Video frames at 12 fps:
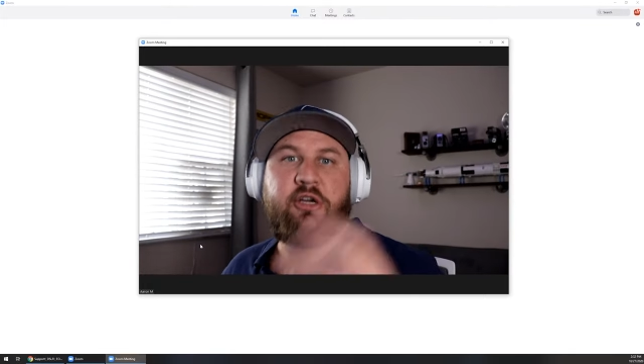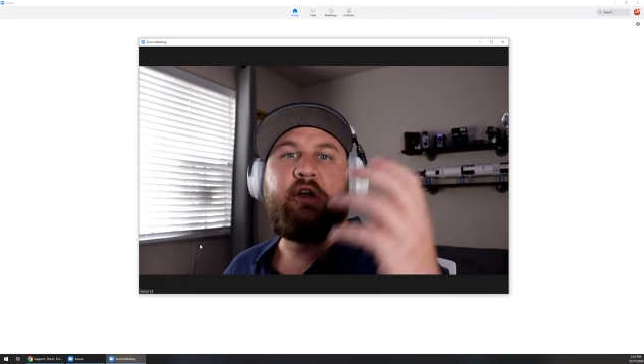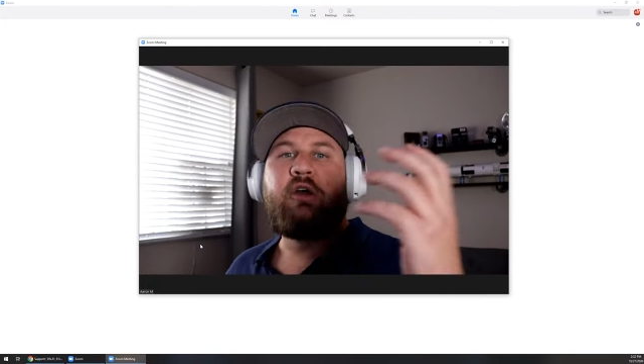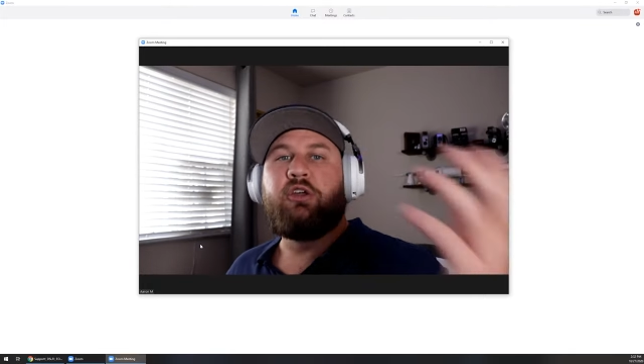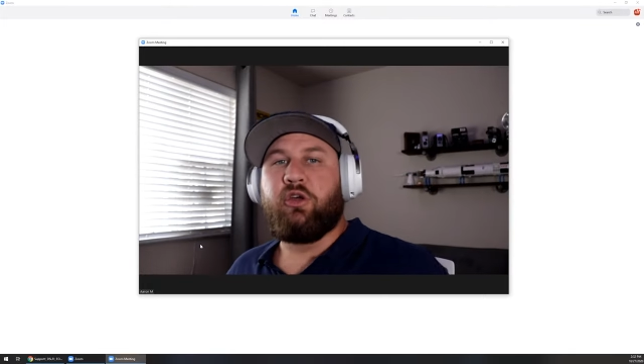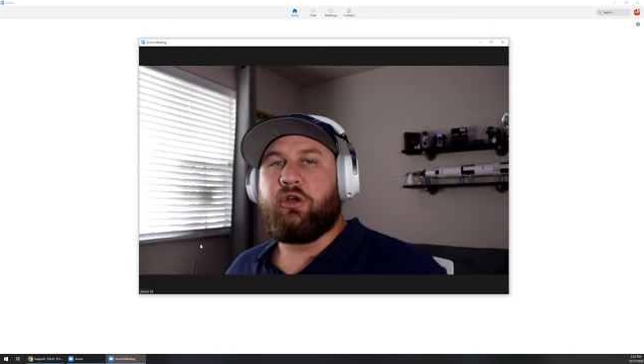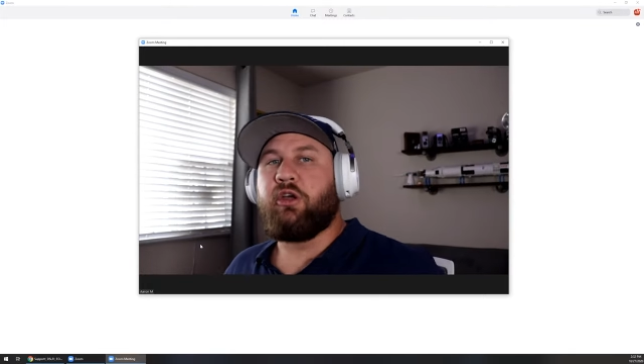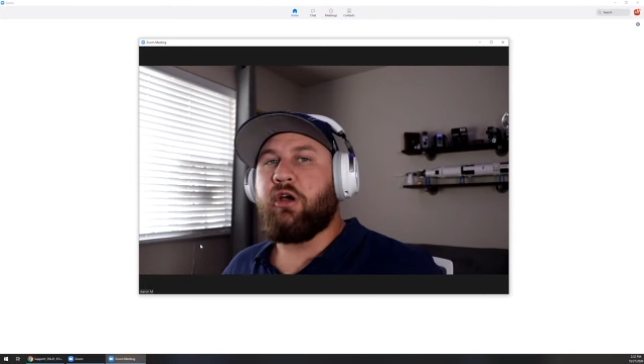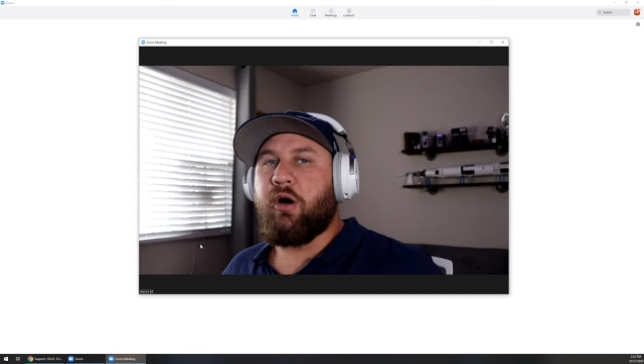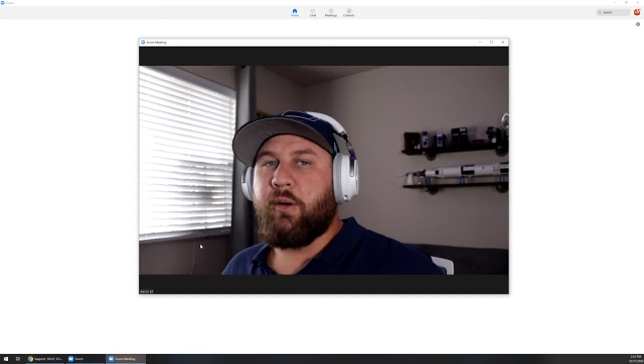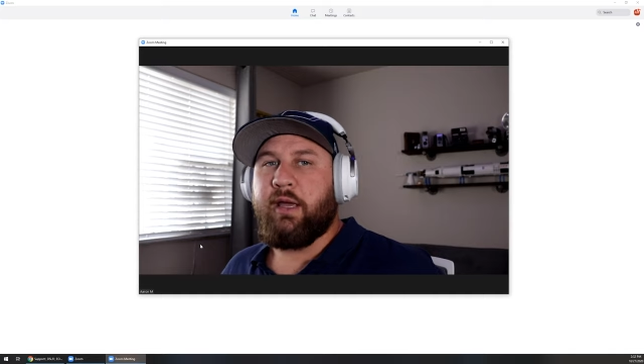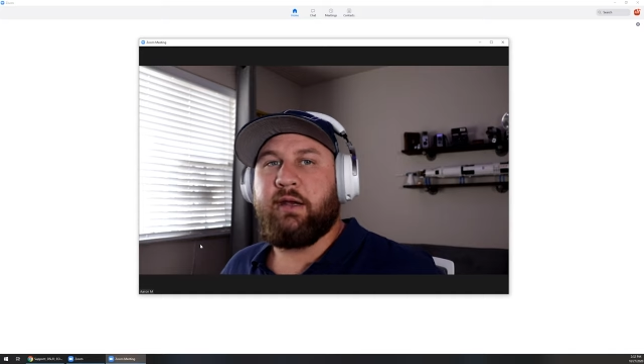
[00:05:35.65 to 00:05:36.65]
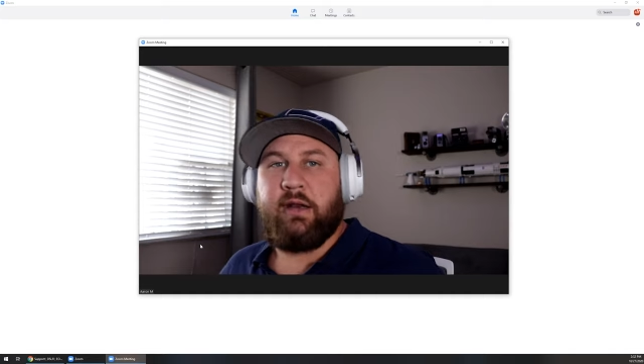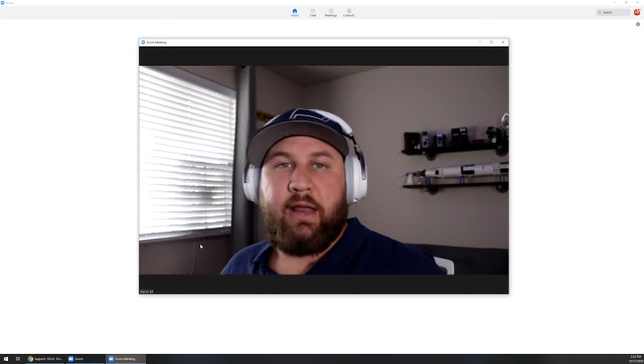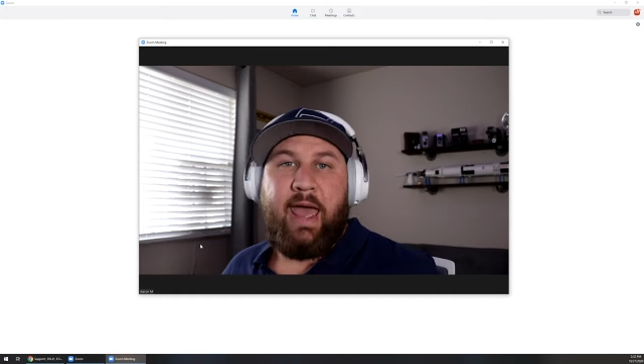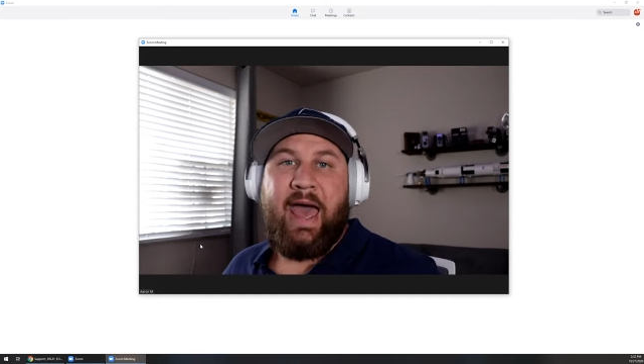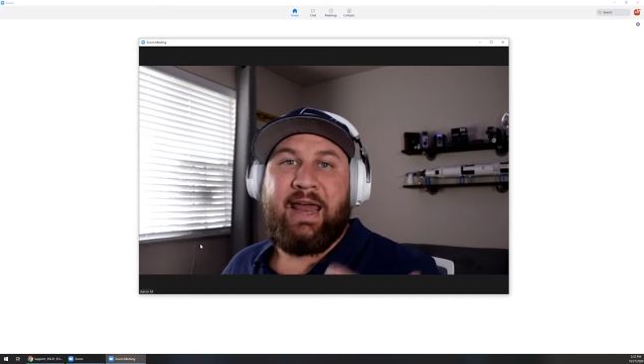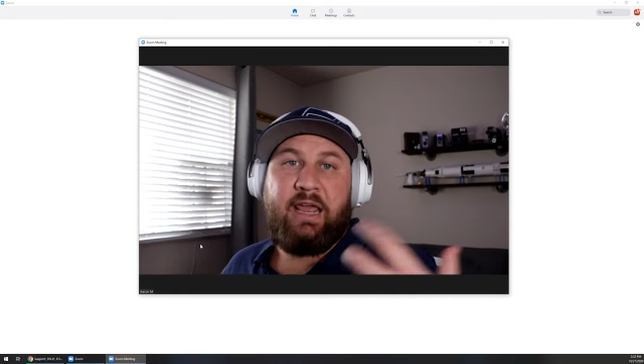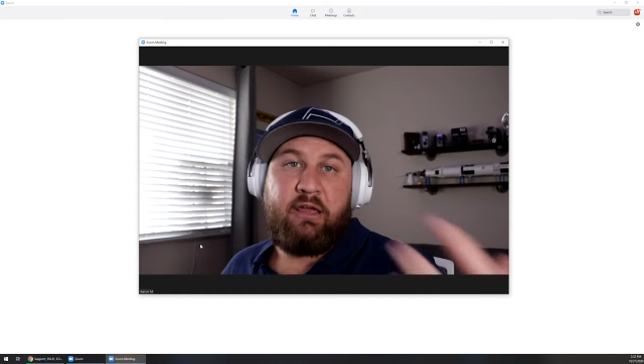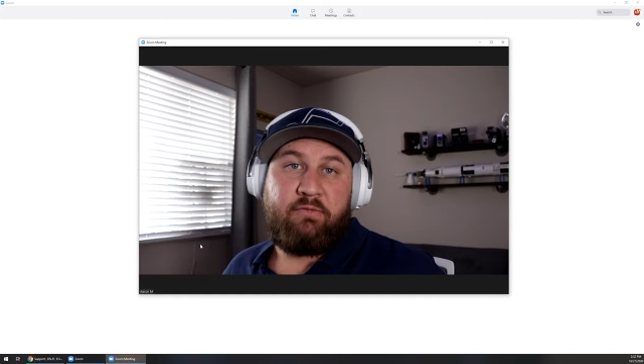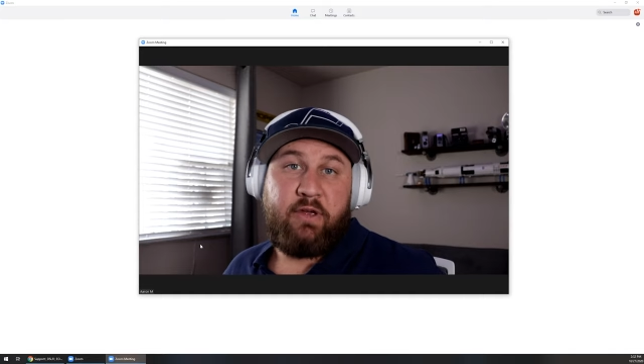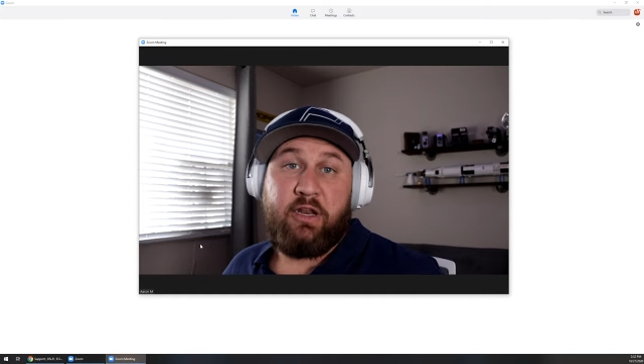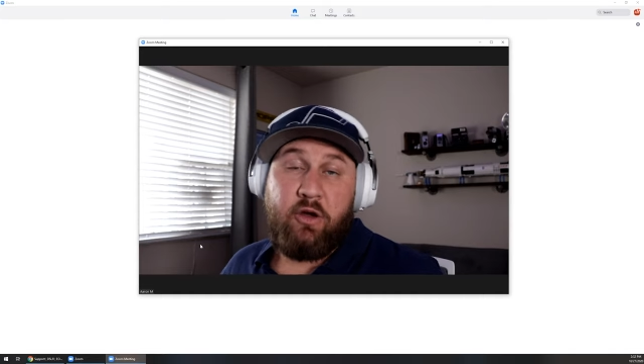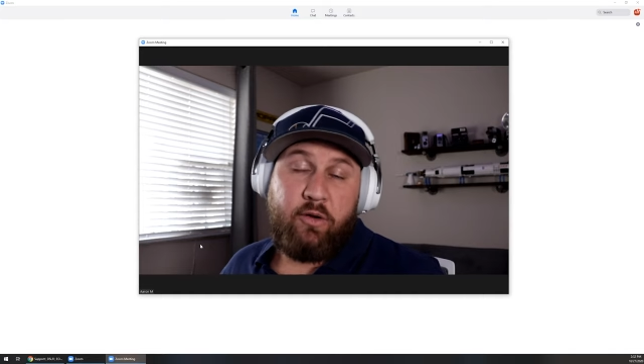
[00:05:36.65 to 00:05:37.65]
you can go in and add a
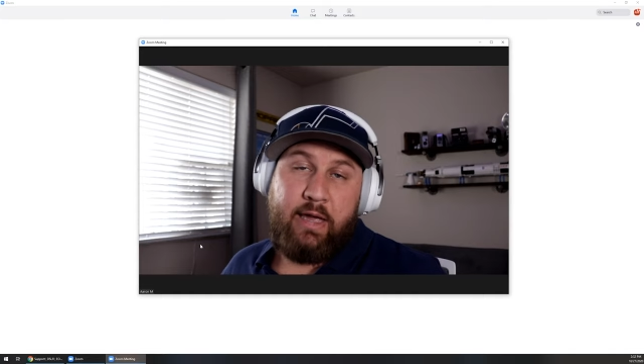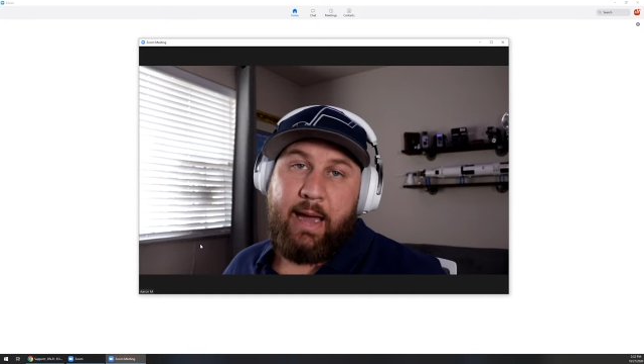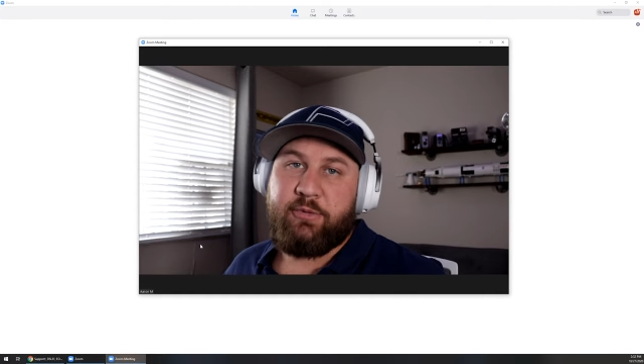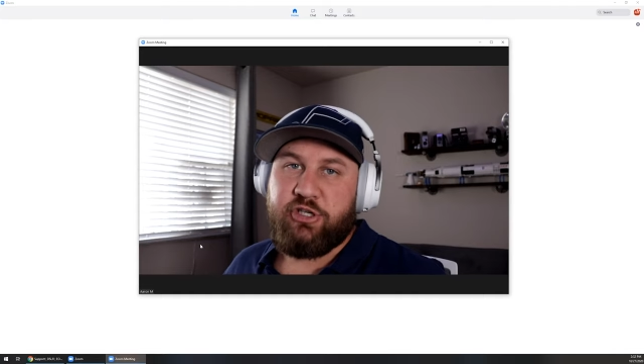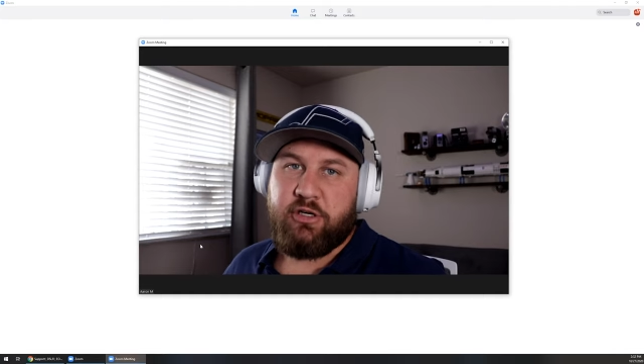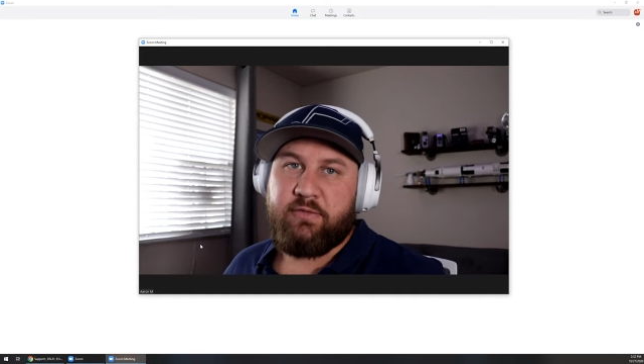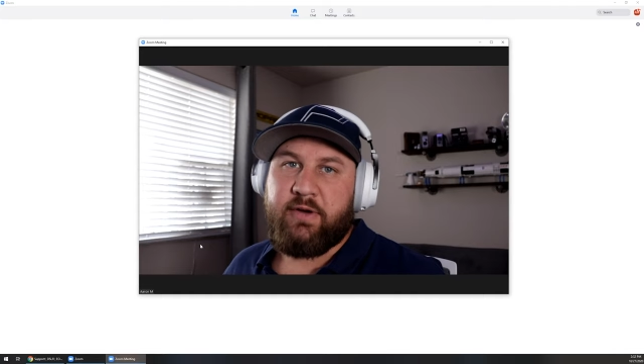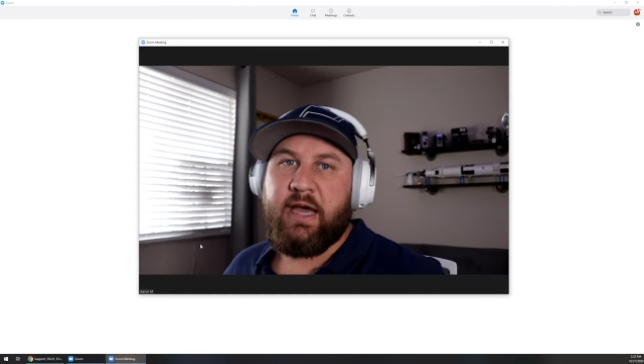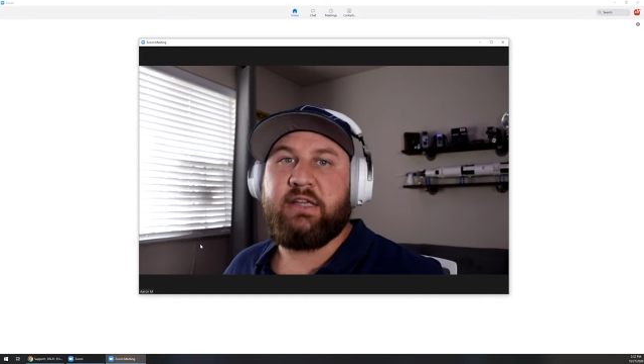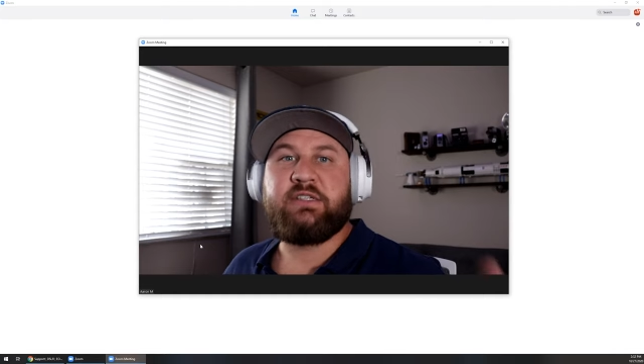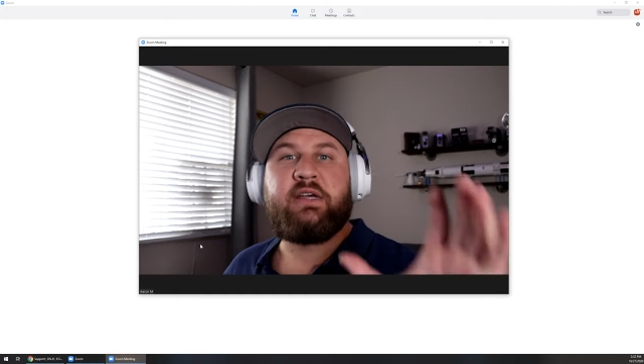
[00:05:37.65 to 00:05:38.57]
video capture device,